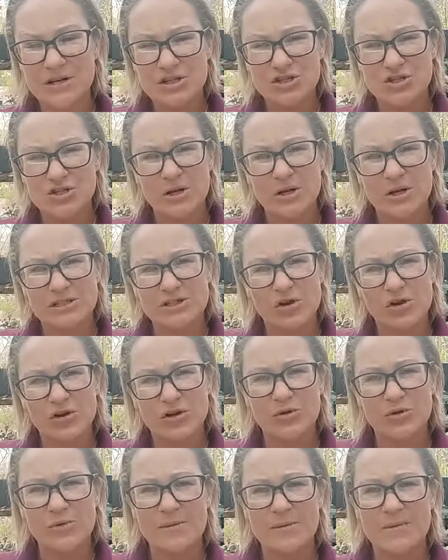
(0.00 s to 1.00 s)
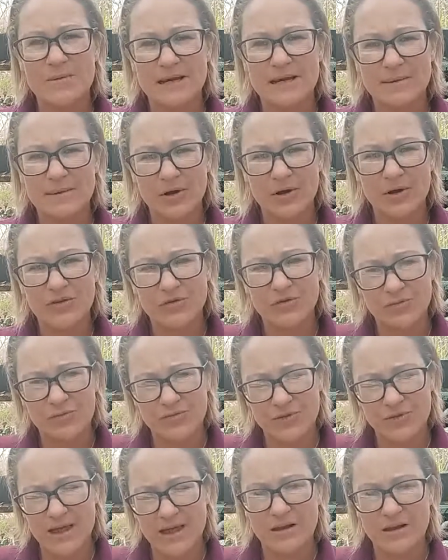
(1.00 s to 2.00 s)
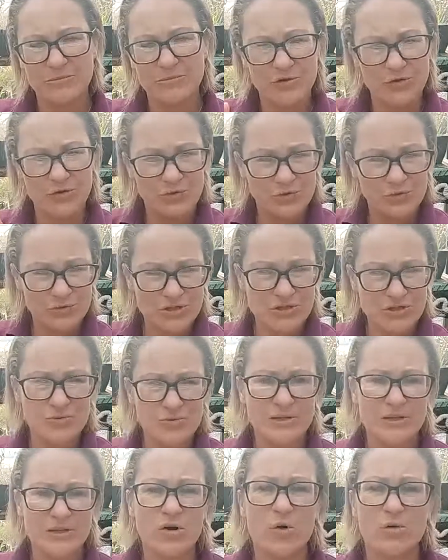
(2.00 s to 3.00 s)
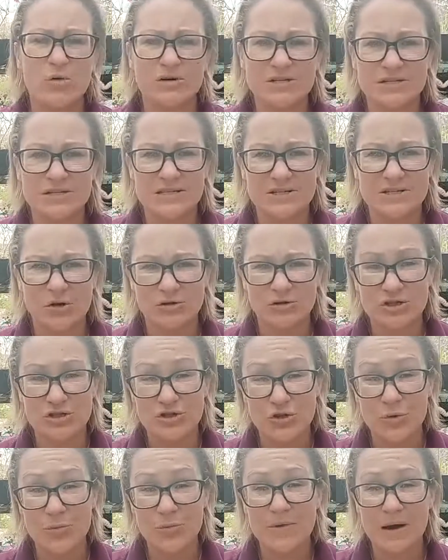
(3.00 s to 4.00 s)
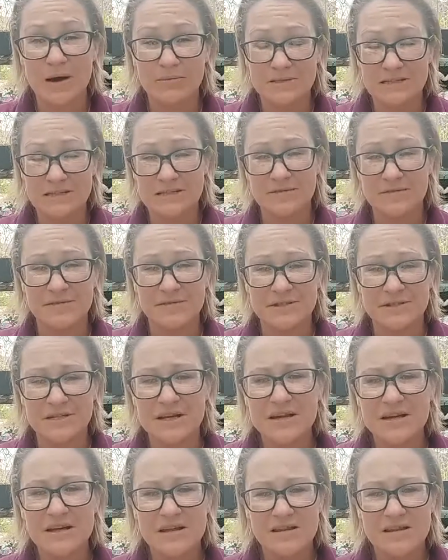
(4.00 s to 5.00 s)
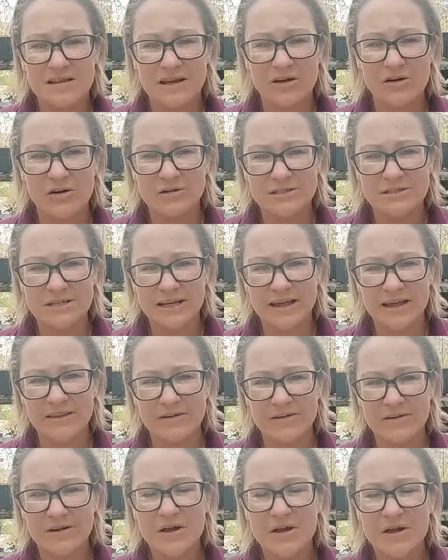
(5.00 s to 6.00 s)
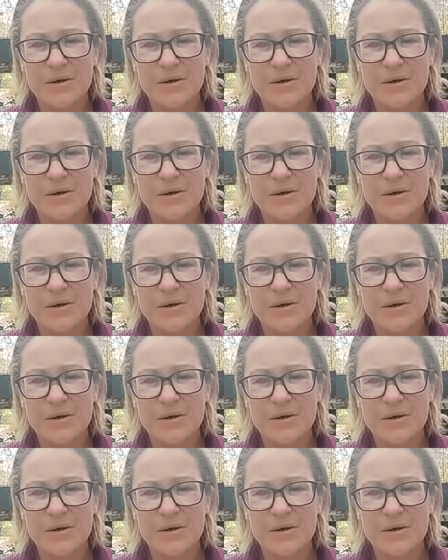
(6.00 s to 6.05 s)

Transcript: So I'll talk in a wee minute about then was doing the courses on Zoom. That was a different thing altogether.